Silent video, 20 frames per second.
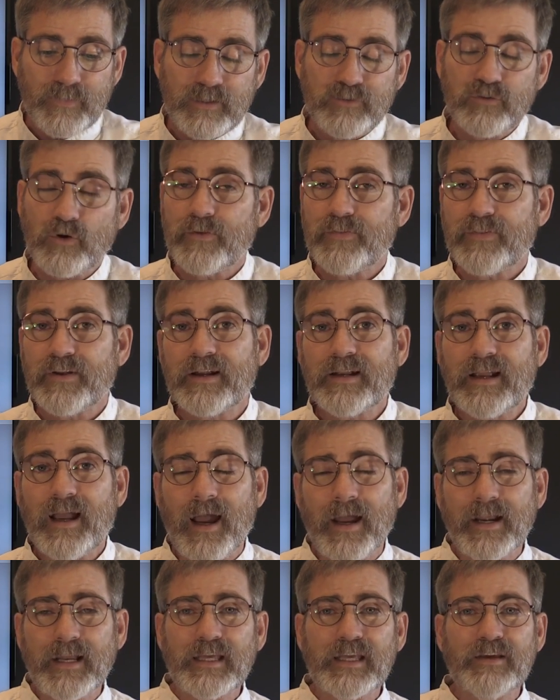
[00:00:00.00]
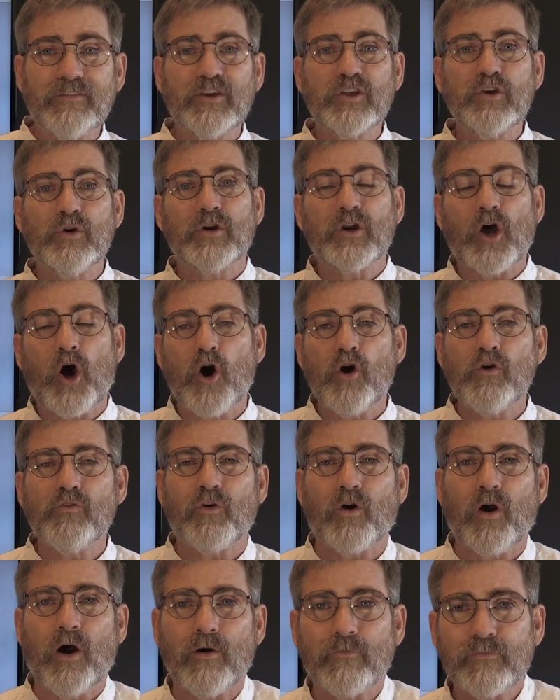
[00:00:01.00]
So they're kind of giving you an
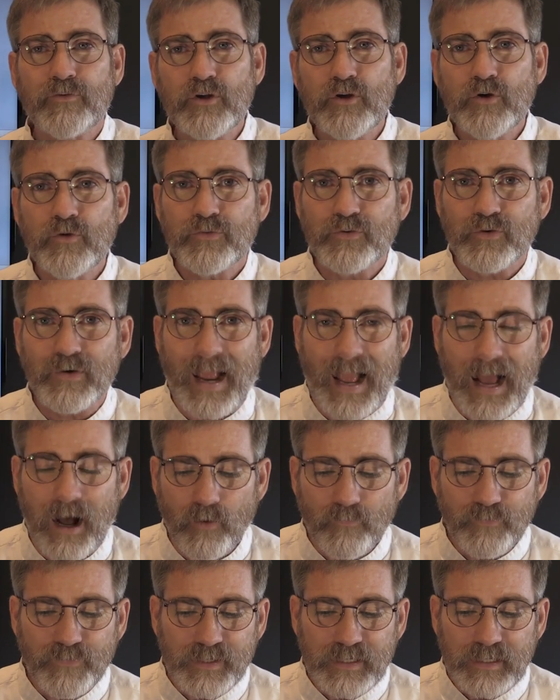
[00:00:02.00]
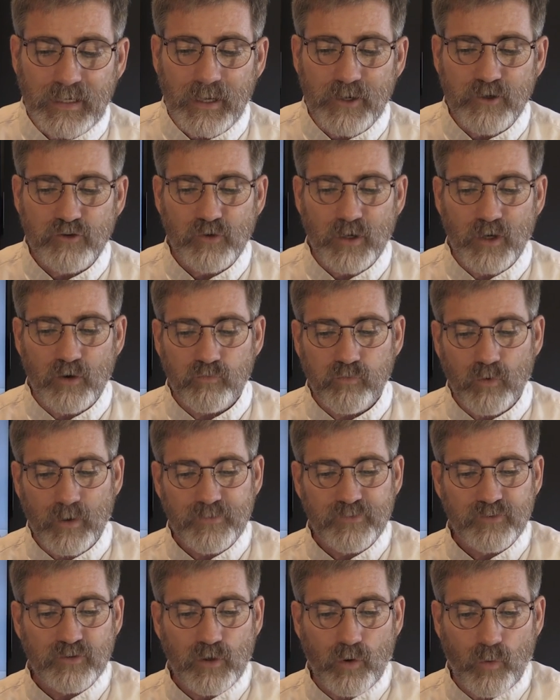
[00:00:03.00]
overall view throughout the country of
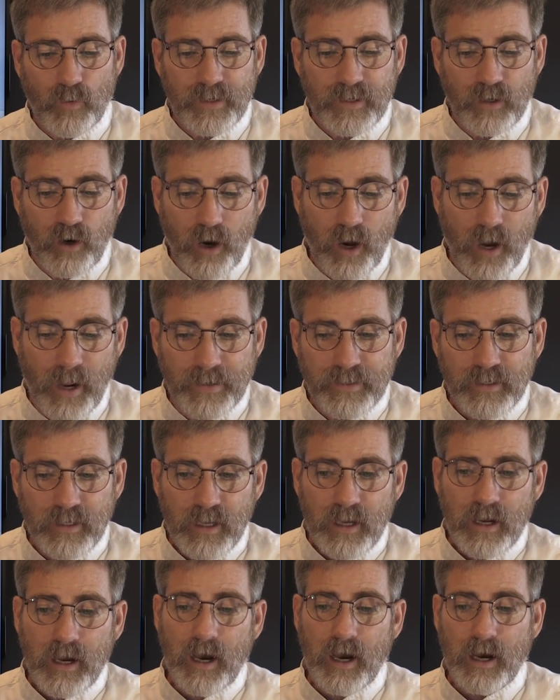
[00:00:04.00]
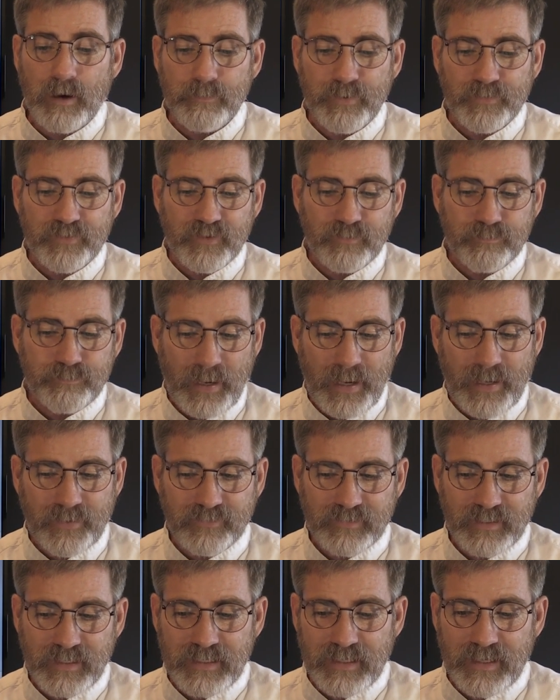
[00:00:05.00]
what's going on. Uh, but the
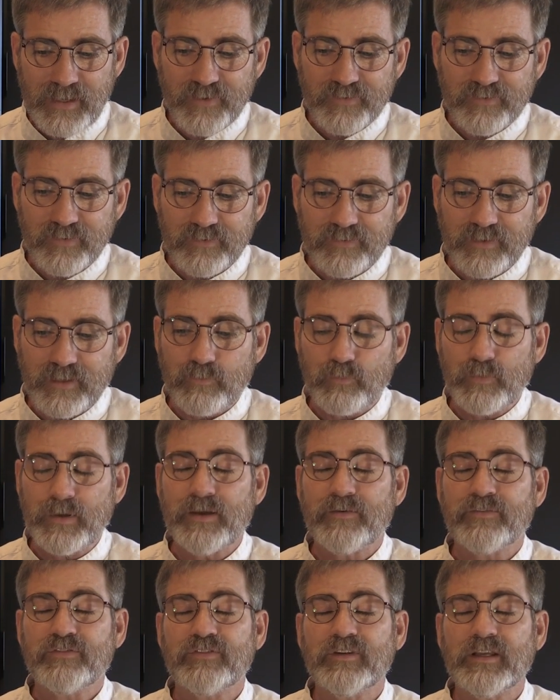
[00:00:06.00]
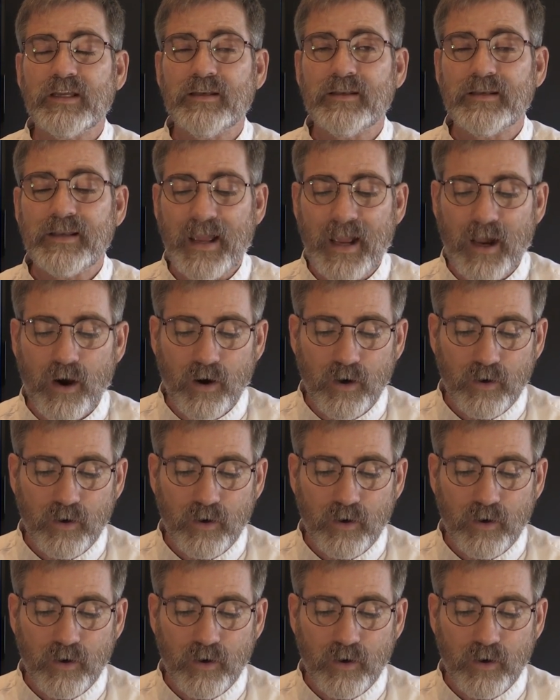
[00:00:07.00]
bad thing is, is that we have seen now,